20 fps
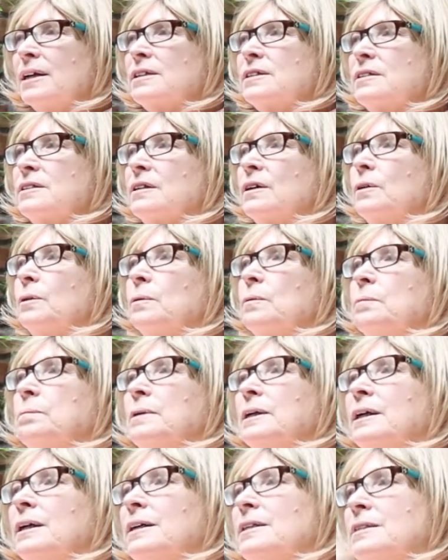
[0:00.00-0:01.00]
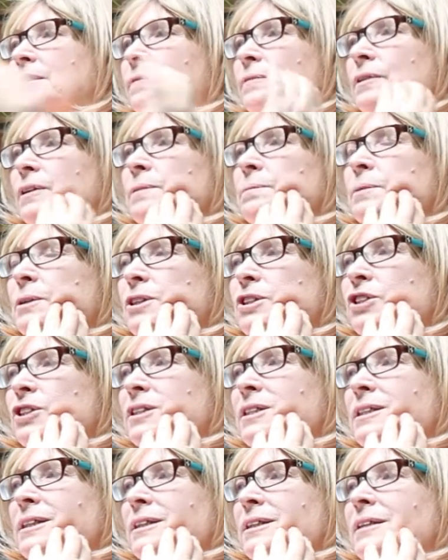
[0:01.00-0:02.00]
So because of the
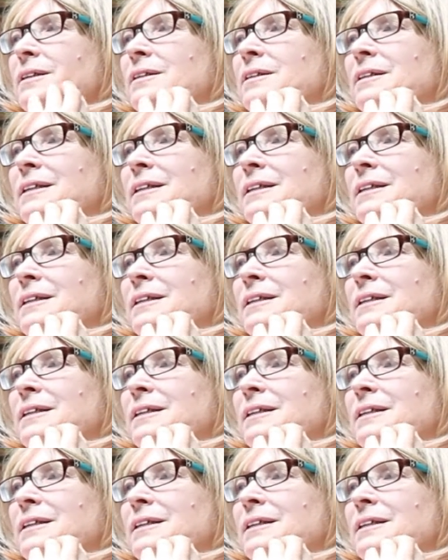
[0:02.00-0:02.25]
emergency